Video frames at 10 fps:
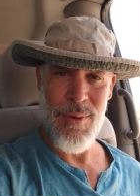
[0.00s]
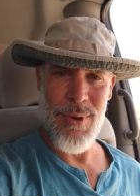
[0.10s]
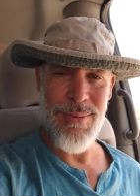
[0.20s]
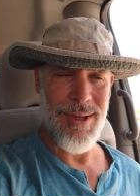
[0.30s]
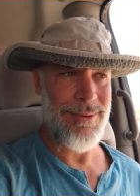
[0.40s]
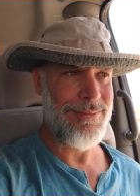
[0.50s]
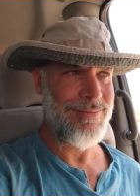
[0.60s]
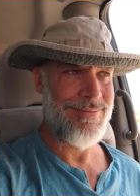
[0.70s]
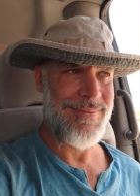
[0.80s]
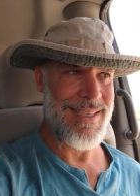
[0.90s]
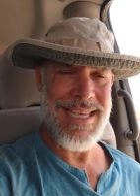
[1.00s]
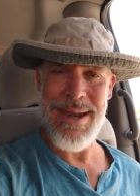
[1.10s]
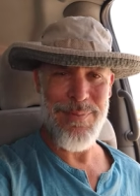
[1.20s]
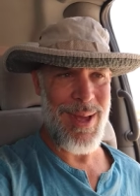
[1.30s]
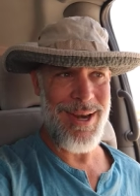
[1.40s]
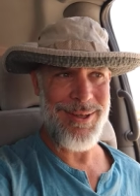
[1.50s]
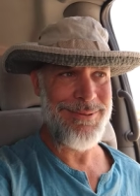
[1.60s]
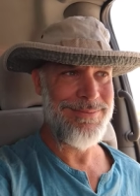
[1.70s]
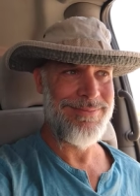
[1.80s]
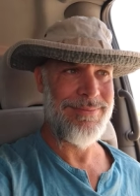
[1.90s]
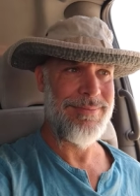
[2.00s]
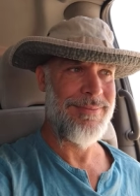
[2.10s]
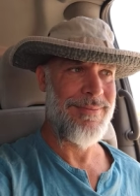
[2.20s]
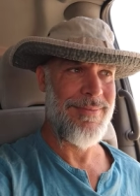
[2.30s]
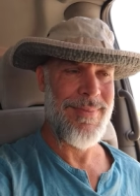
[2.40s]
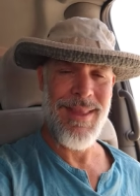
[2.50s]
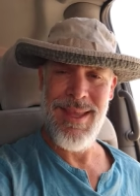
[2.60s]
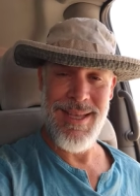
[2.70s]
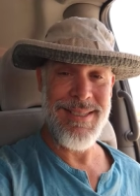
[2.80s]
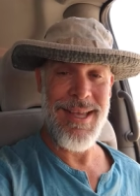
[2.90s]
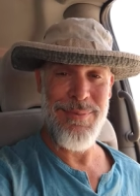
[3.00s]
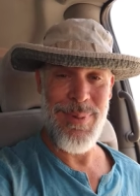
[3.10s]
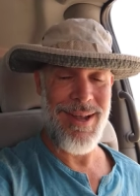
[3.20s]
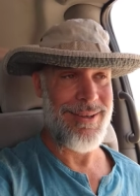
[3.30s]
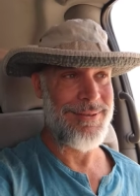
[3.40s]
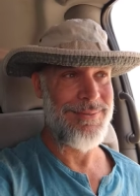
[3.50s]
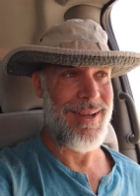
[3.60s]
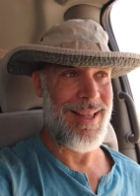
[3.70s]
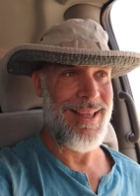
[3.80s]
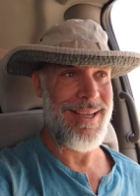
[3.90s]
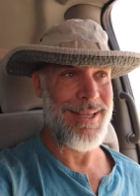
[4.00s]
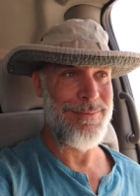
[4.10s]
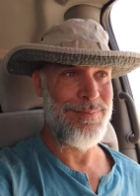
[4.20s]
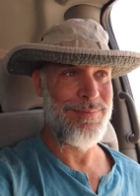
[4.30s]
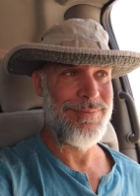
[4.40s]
We will. It's getting better. It's getting better. I like it.